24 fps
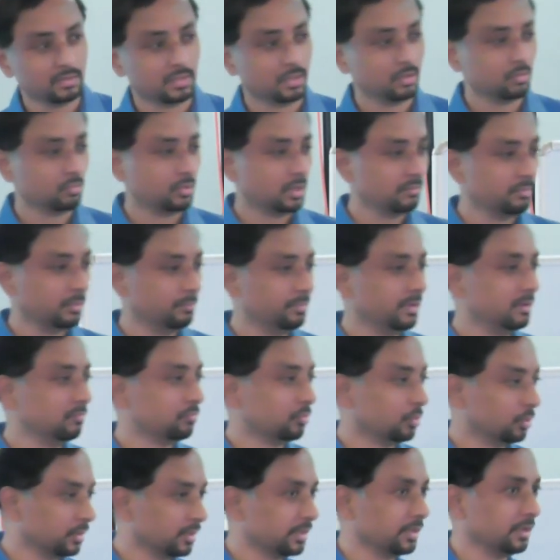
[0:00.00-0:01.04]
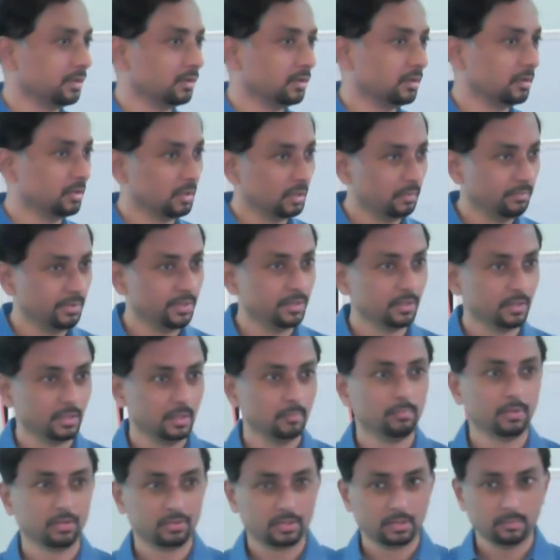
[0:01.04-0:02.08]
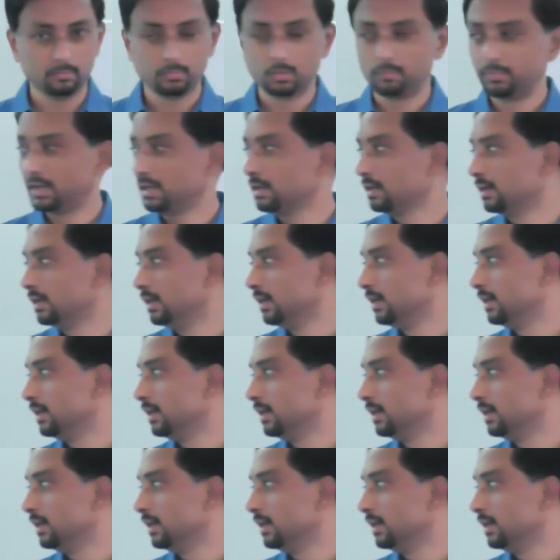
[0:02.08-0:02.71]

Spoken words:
That is what we've been focusing on, always in the present moment.